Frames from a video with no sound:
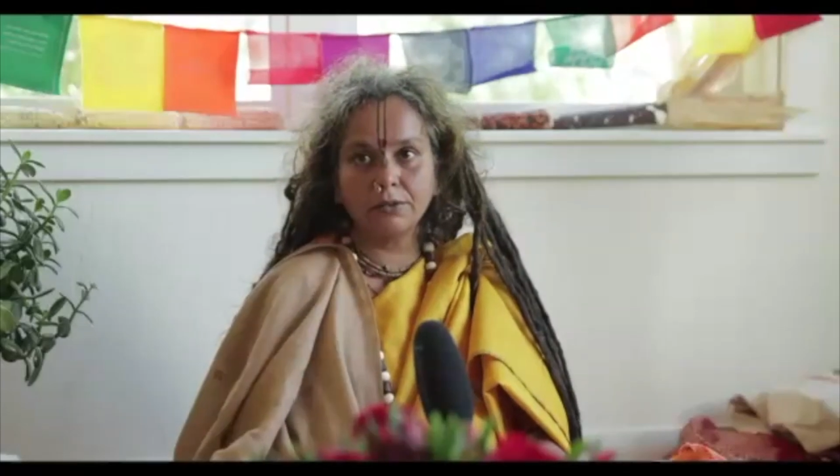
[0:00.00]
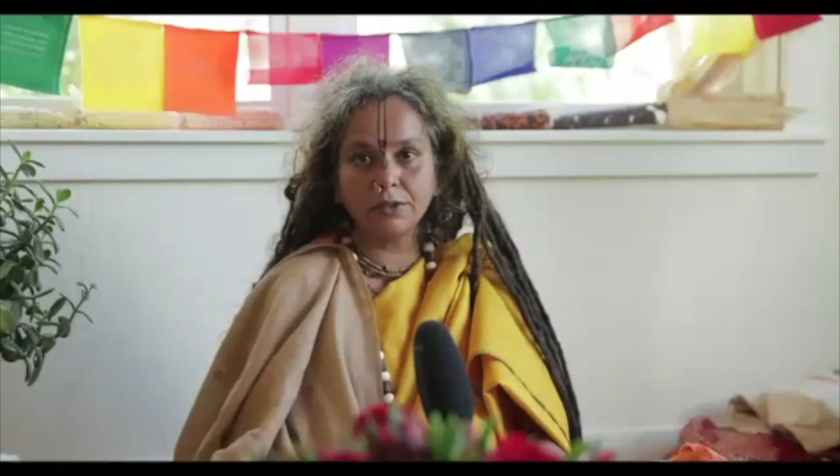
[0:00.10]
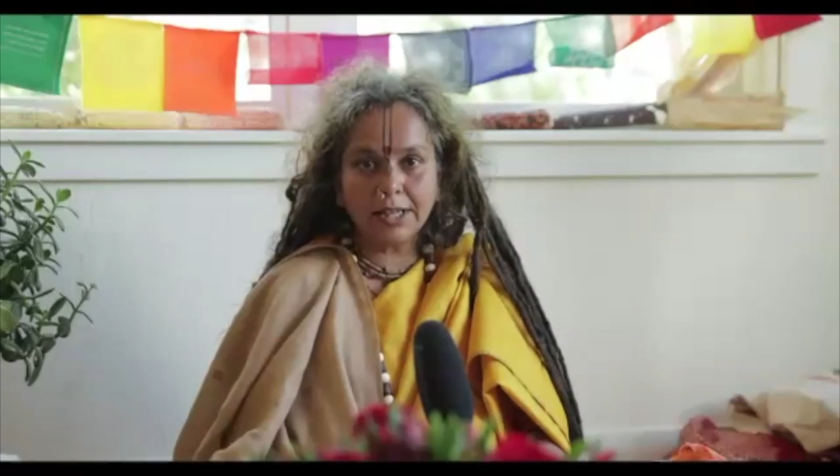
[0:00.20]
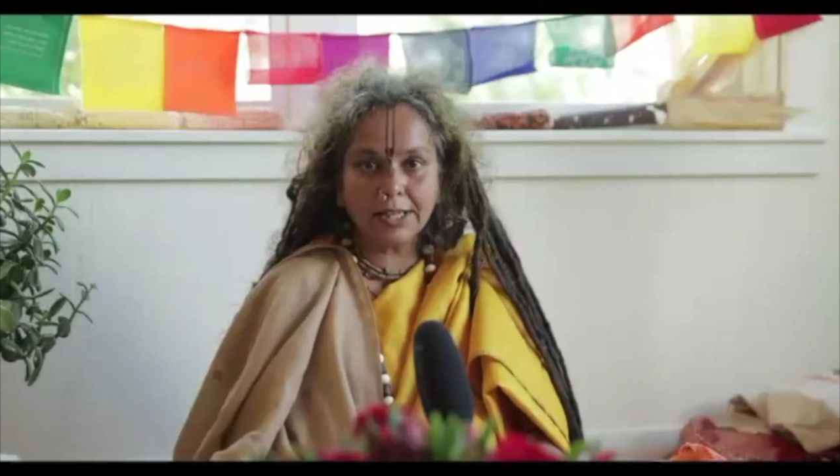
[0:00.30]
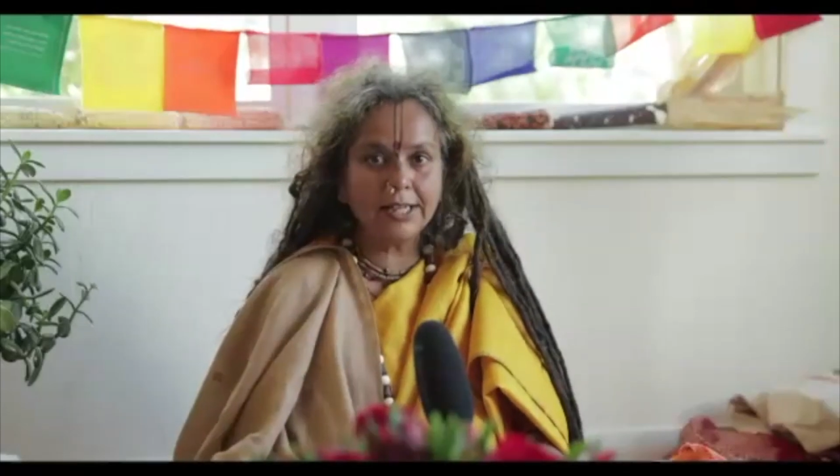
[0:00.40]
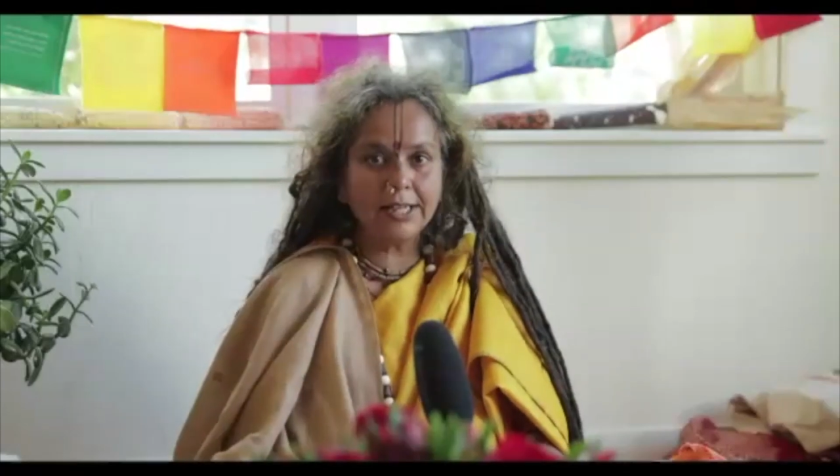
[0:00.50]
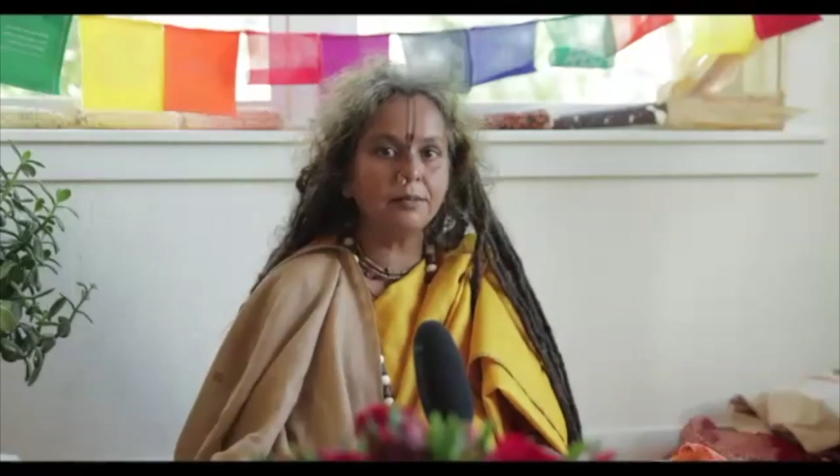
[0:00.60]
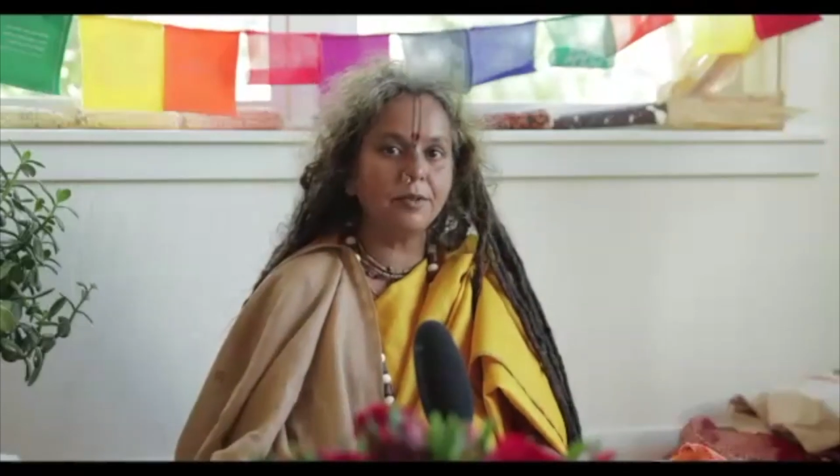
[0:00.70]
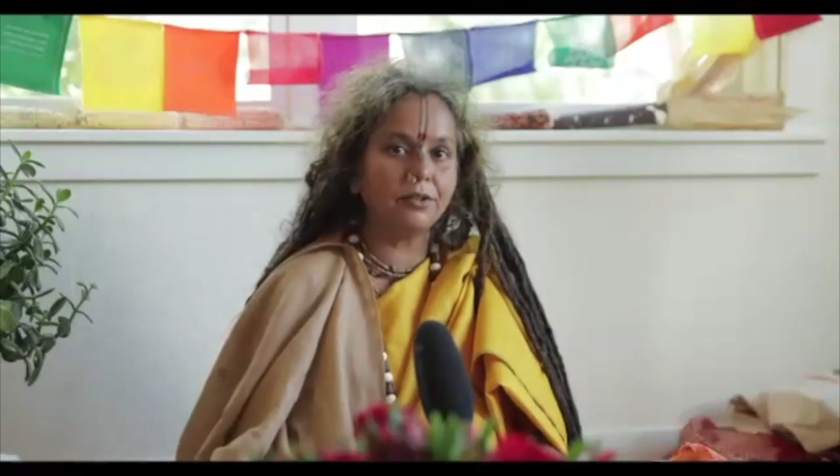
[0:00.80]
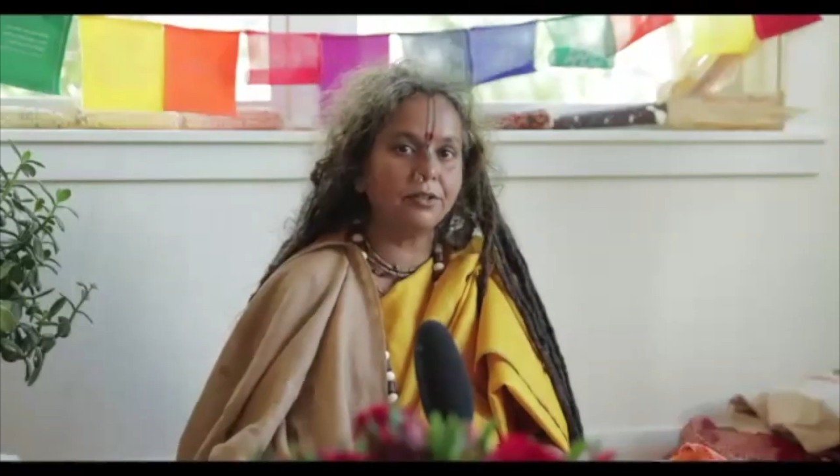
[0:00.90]
We are
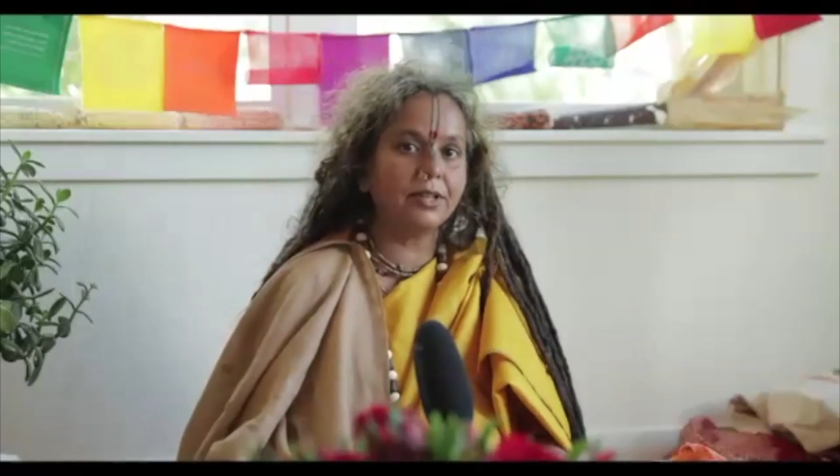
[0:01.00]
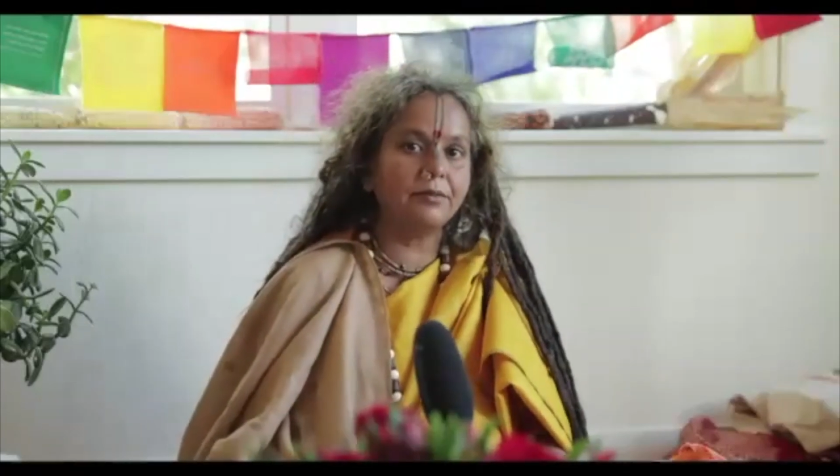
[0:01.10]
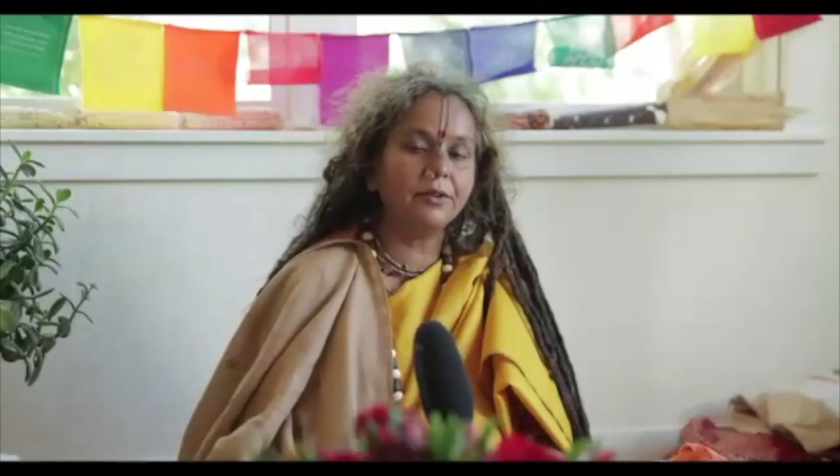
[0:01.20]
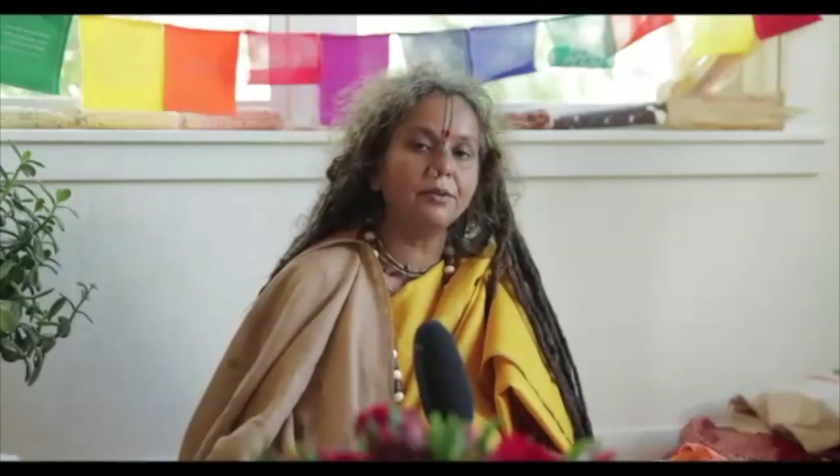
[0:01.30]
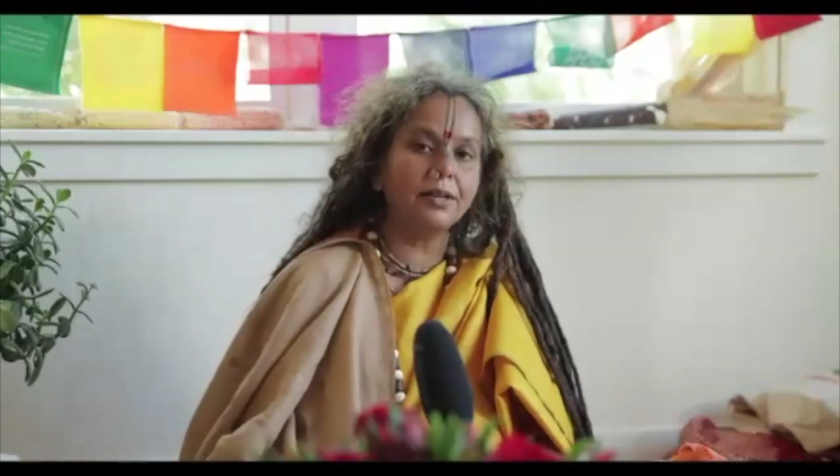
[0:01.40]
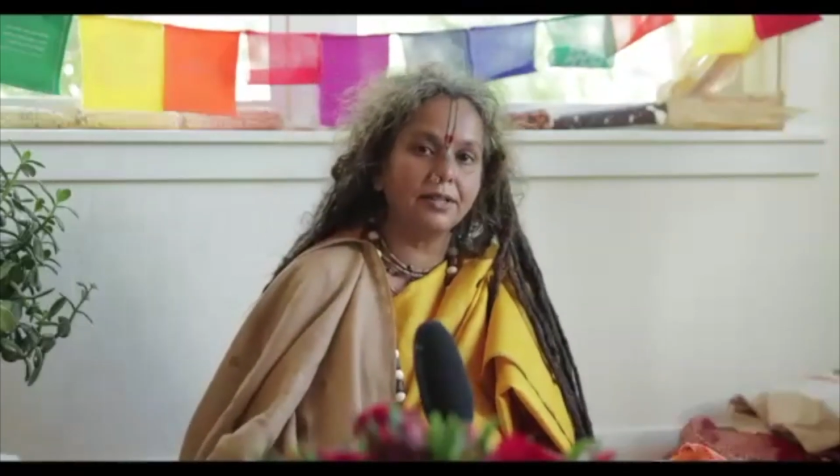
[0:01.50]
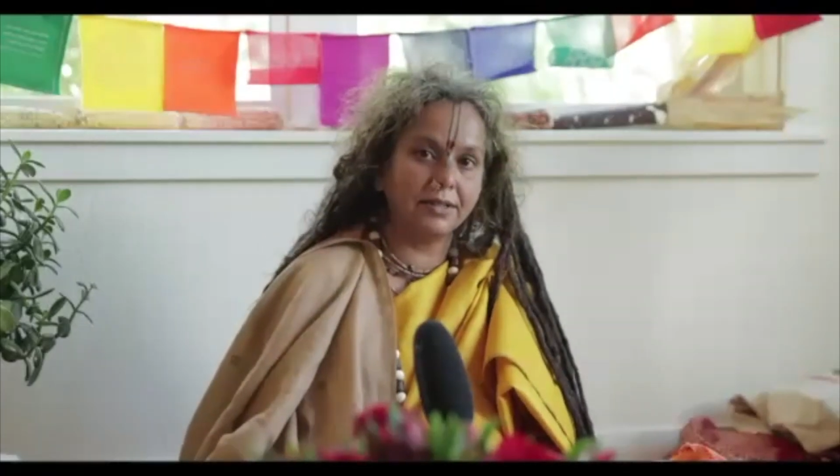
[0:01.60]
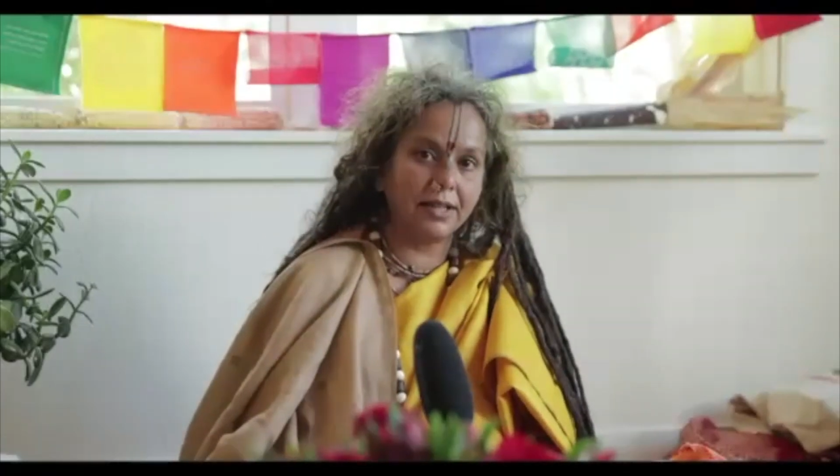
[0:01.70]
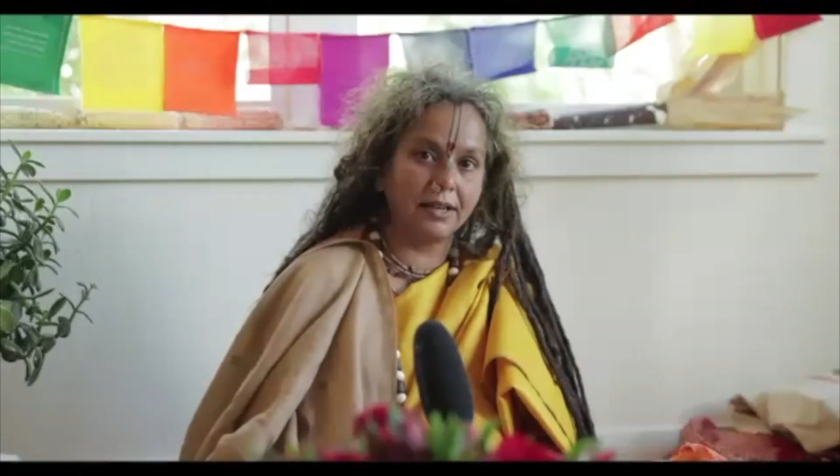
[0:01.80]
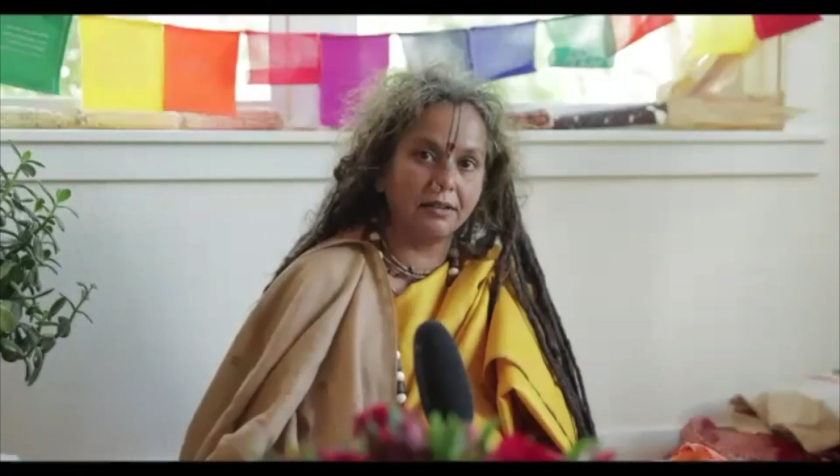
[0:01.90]
here because everyone
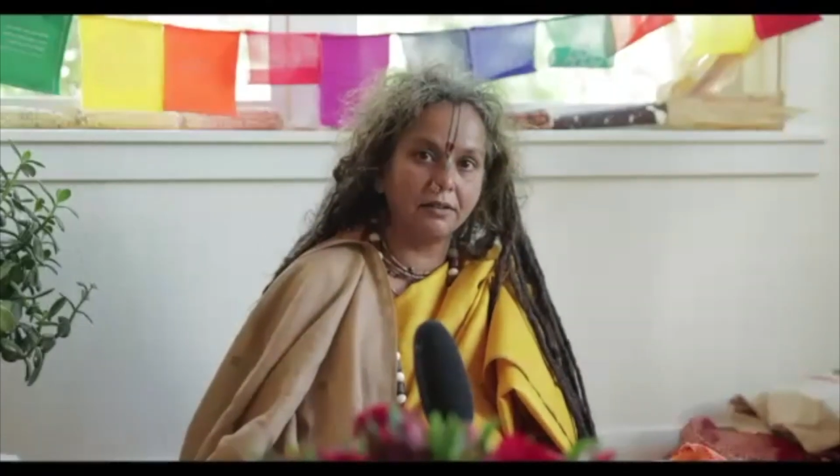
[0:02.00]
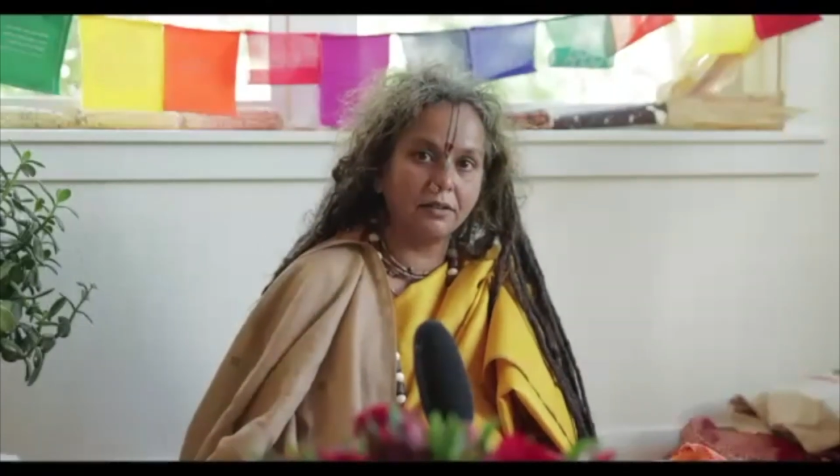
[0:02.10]
is there.